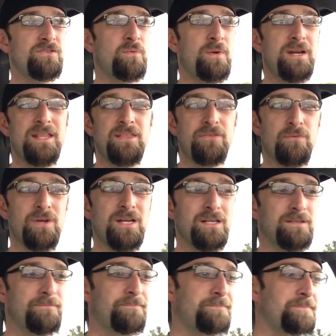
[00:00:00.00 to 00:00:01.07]
23
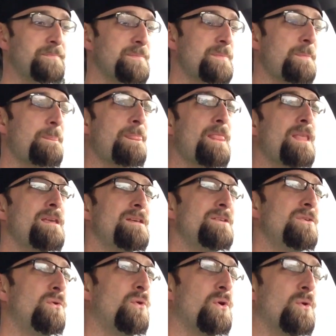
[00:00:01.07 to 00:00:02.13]

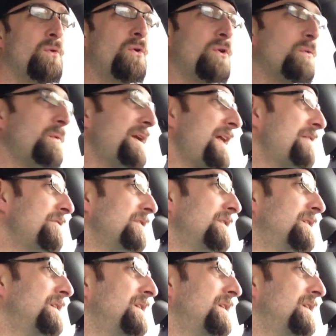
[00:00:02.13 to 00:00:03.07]
or whatever.